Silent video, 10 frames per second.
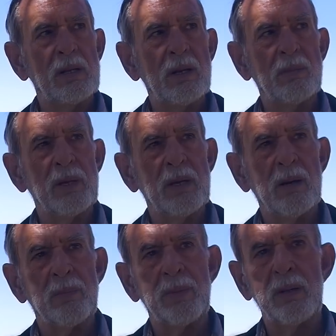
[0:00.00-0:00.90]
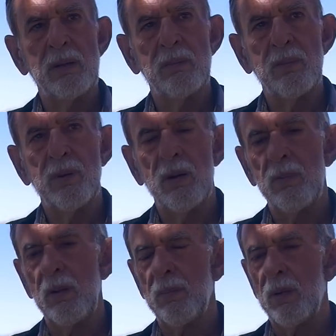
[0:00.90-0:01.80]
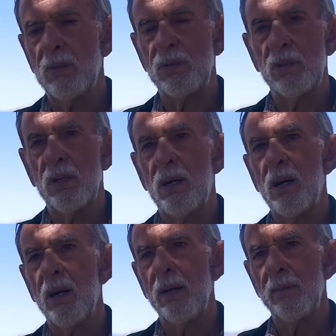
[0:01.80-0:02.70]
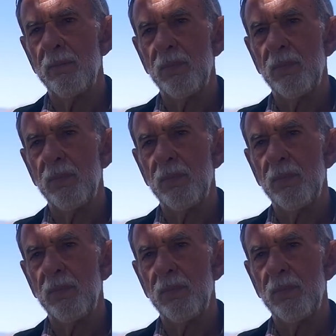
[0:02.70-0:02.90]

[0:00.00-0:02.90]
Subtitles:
coming up in probably about July,